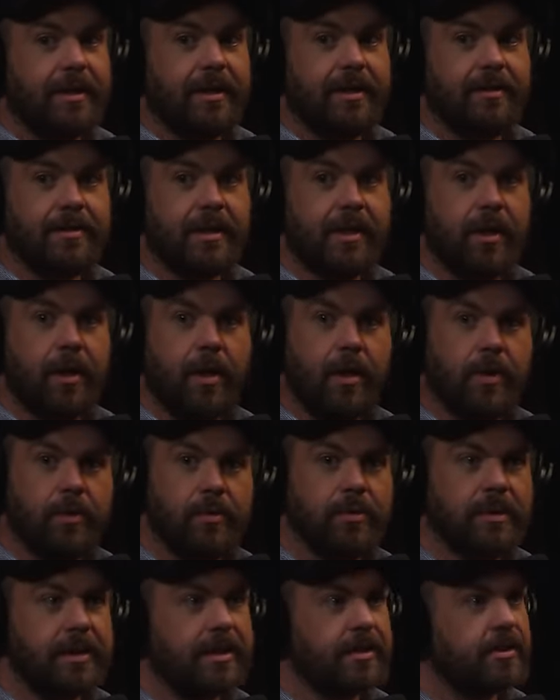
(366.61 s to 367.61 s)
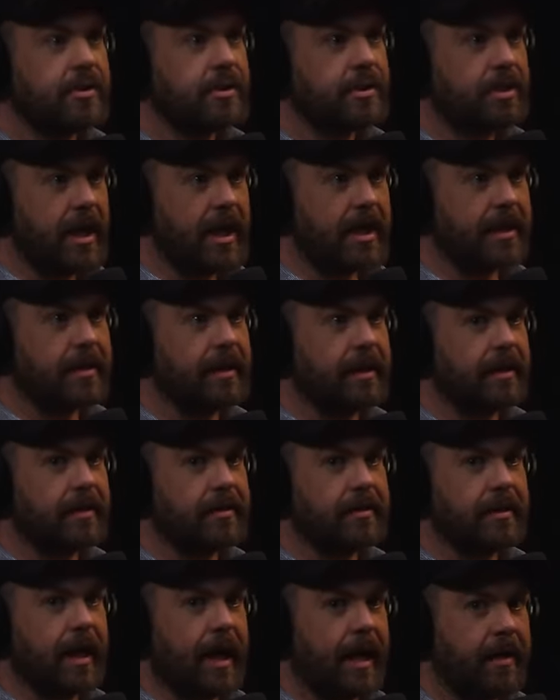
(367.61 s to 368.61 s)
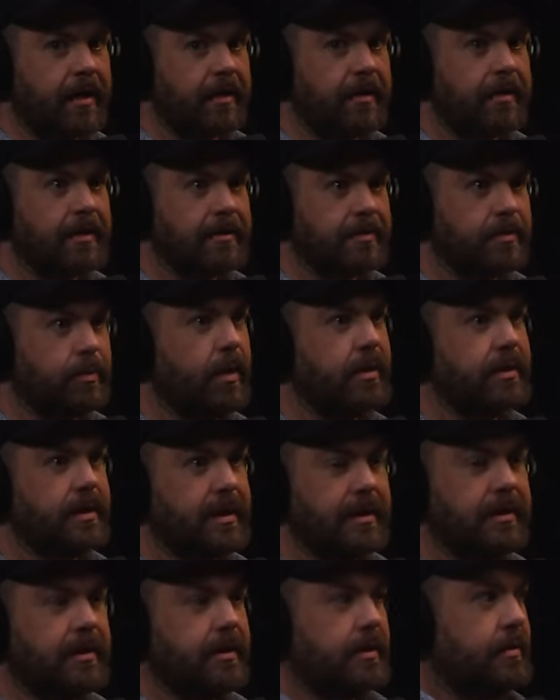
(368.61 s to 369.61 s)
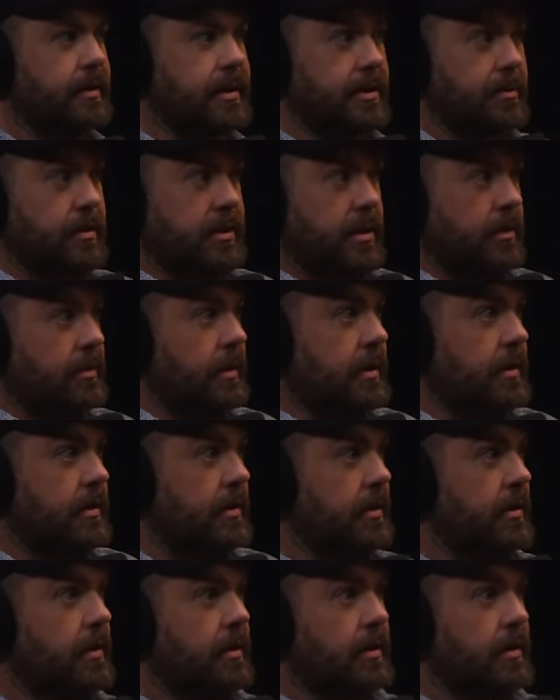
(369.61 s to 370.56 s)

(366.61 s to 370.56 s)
I was like, holy shit. Like that, it's one thing, you know, and this was only